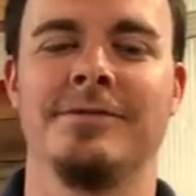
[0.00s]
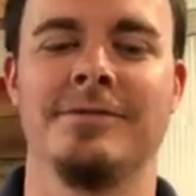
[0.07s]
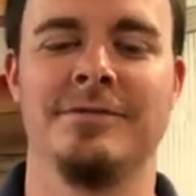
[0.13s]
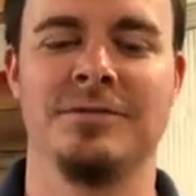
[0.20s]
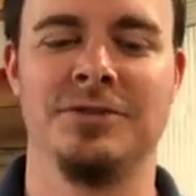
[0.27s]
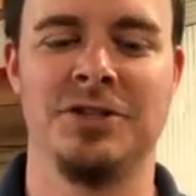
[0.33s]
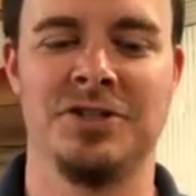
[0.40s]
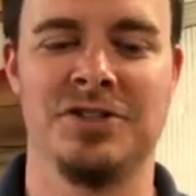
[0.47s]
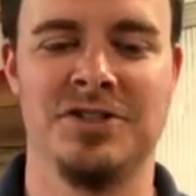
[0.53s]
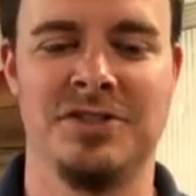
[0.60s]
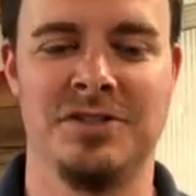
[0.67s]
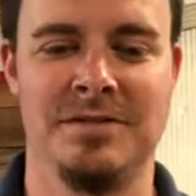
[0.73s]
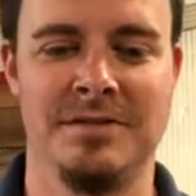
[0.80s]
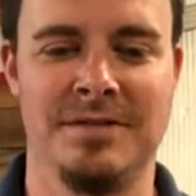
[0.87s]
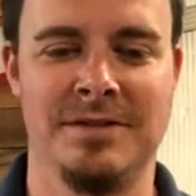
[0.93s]

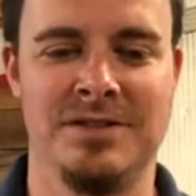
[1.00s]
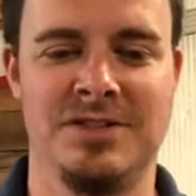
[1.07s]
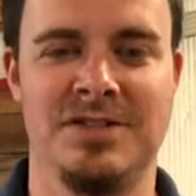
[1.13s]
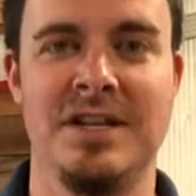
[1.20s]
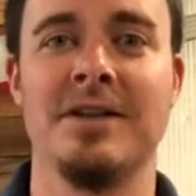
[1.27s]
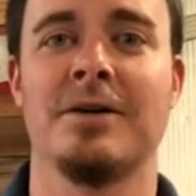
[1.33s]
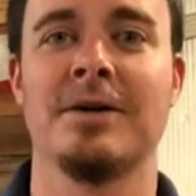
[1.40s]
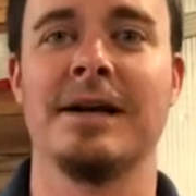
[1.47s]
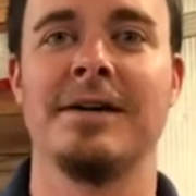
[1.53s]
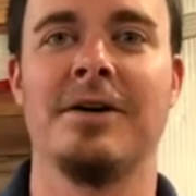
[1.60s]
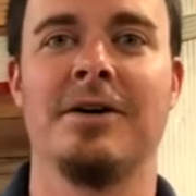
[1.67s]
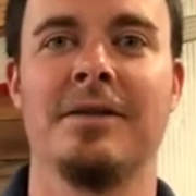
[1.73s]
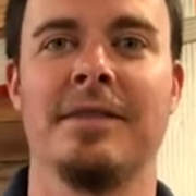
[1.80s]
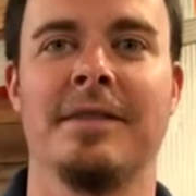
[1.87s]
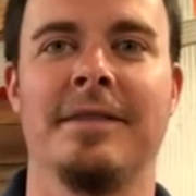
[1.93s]
just centering
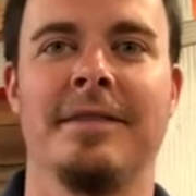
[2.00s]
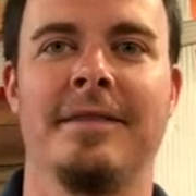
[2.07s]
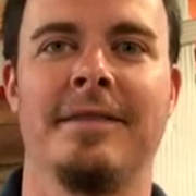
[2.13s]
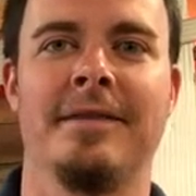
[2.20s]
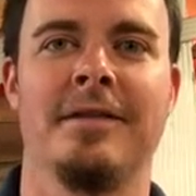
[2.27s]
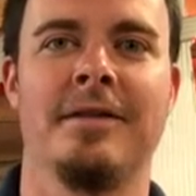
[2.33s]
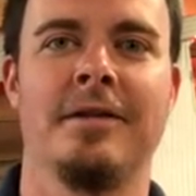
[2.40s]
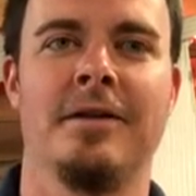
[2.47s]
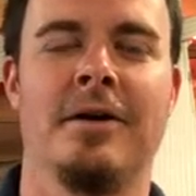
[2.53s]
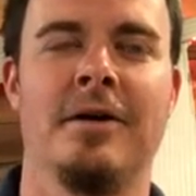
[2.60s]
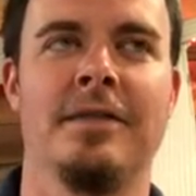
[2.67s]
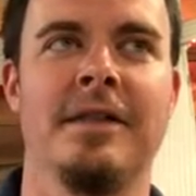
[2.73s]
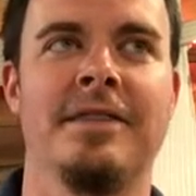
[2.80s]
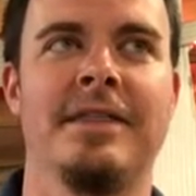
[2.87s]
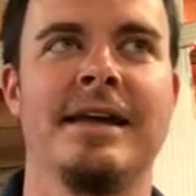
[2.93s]
on
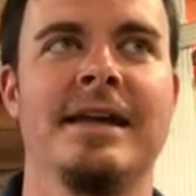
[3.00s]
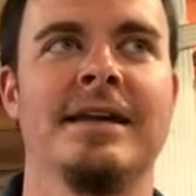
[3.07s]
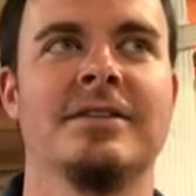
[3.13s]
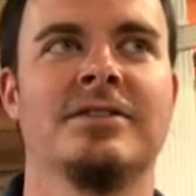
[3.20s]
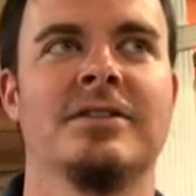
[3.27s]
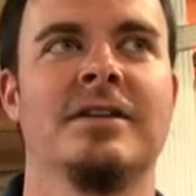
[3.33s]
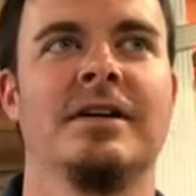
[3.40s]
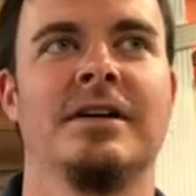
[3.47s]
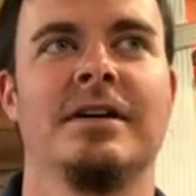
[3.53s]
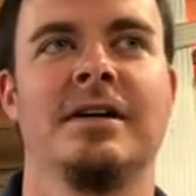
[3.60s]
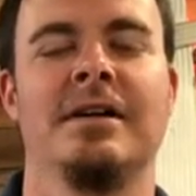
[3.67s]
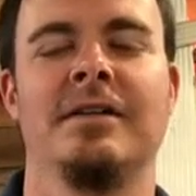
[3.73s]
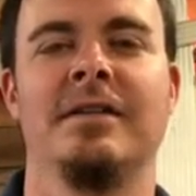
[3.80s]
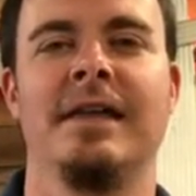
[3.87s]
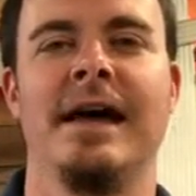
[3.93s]
the things
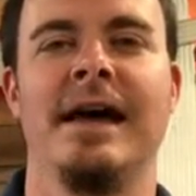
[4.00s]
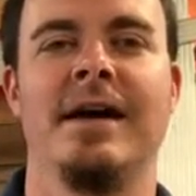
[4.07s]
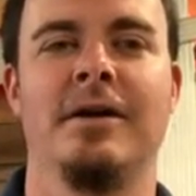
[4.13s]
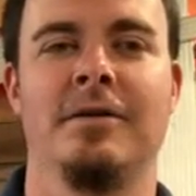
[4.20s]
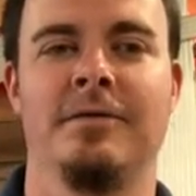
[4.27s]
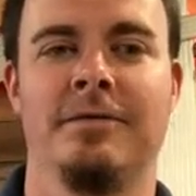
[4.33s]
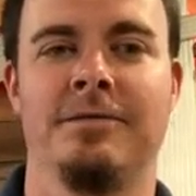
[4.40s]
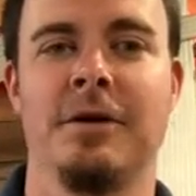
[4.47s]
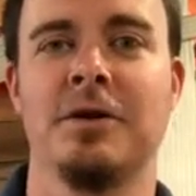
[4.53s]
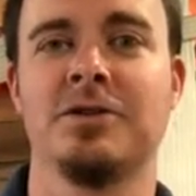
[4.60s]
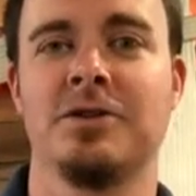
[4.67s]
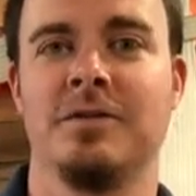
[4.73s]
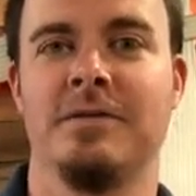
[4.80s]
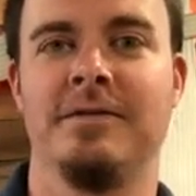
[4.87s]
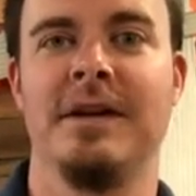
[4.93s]
that first,
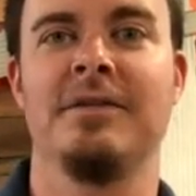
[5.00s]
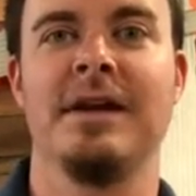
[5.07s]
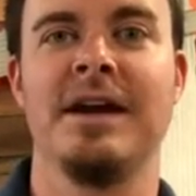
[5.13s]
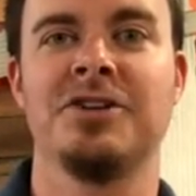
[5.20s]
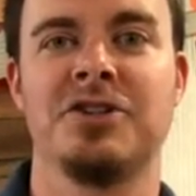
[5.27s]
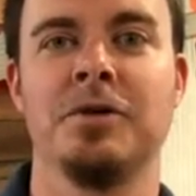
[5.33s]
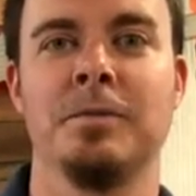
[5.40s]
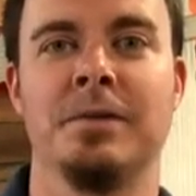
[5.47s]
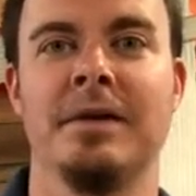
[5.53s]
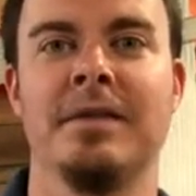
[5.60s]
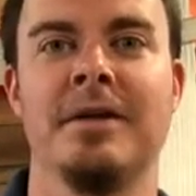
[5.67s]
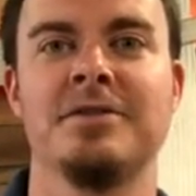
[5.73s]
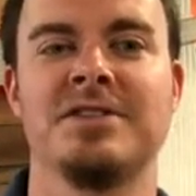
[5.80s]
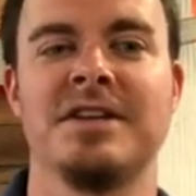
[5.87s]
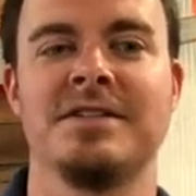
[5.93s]
foundational, putting
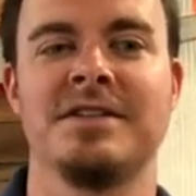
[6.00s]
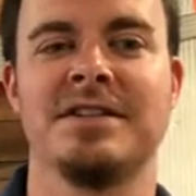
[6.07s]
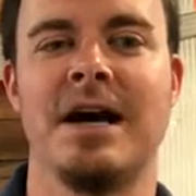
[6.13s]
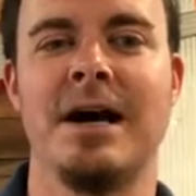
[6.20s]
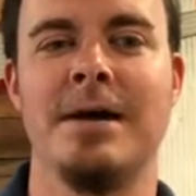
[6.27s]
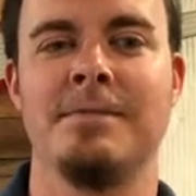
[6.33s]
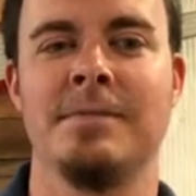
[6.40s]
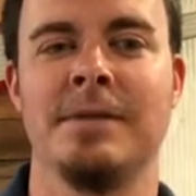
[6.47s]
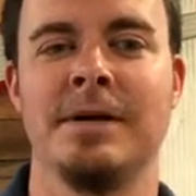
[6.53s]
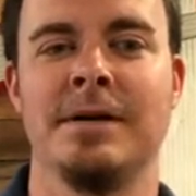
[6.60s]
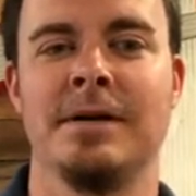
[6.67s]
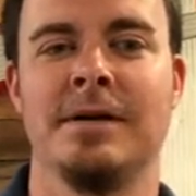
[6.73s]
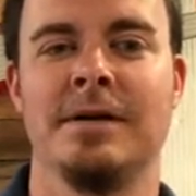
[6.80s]
those at the top,